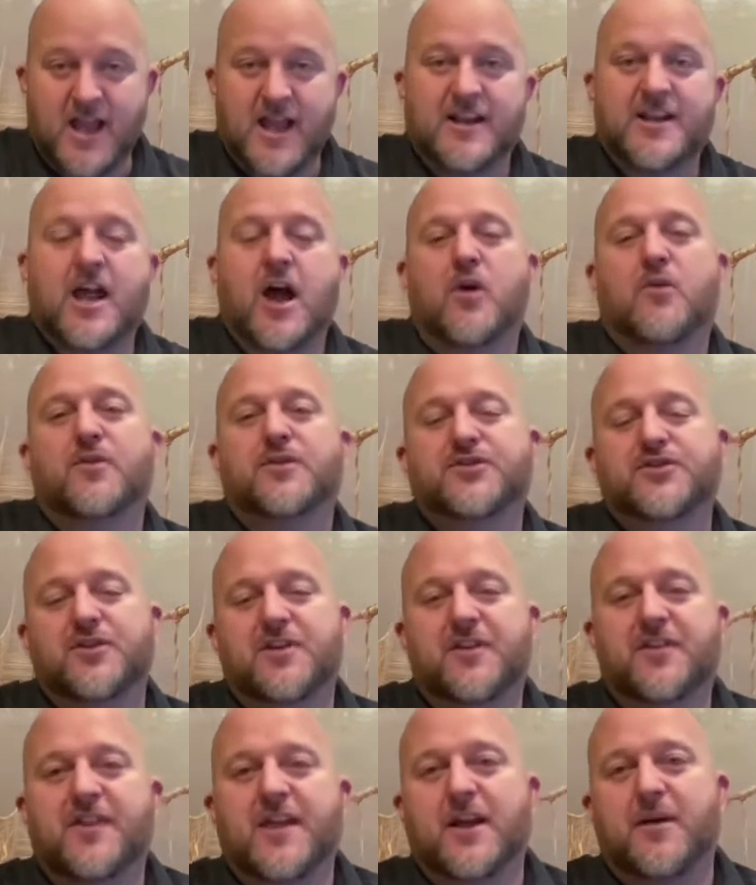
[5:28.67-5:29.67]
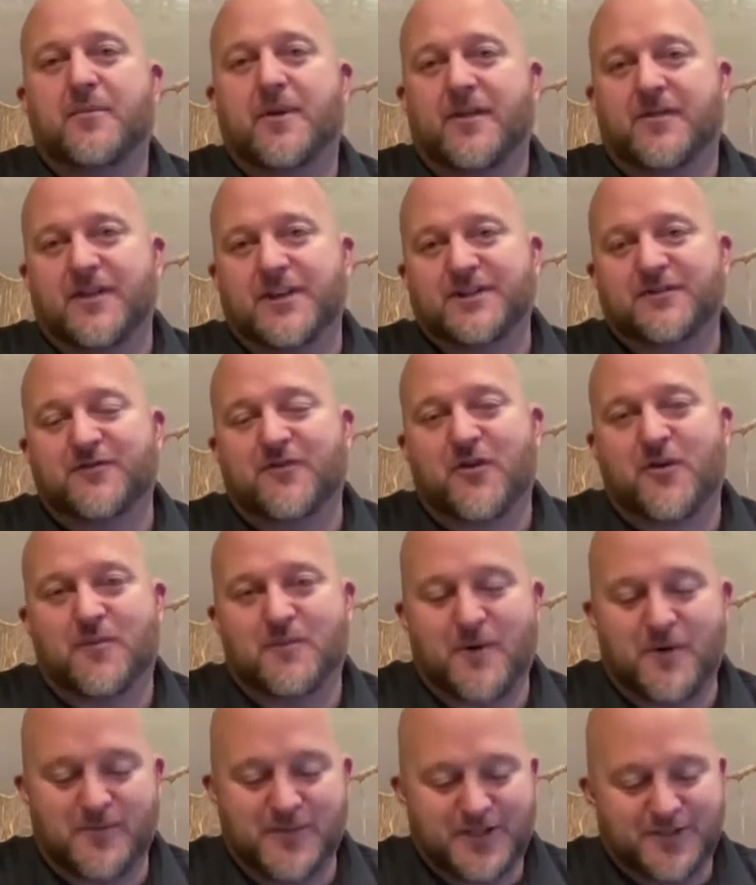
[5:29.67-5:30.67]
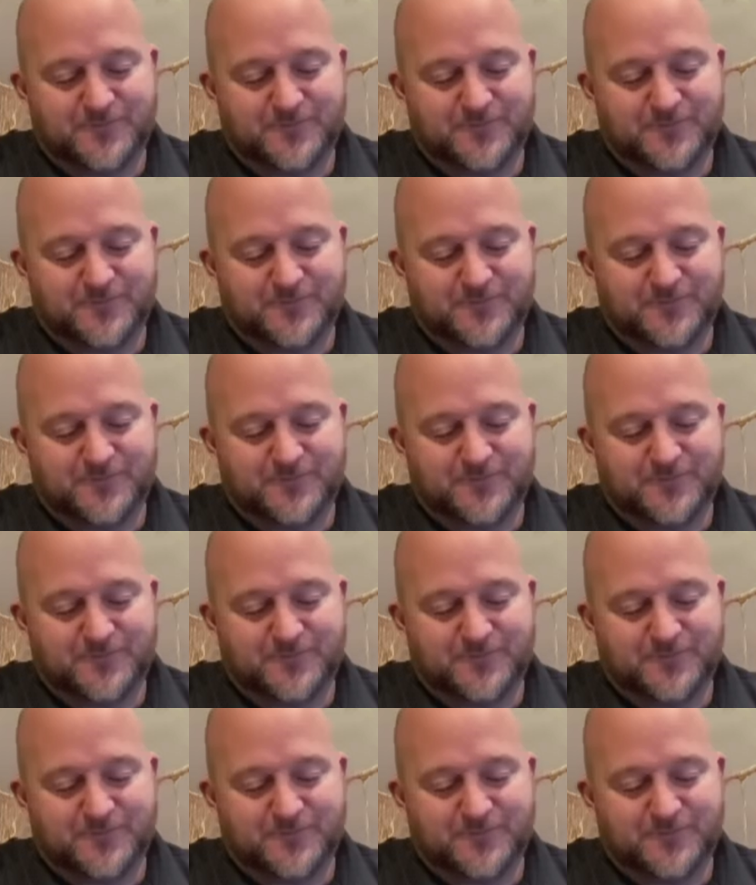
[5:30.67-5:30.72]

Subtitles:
Now, I want you to think about this for a moment.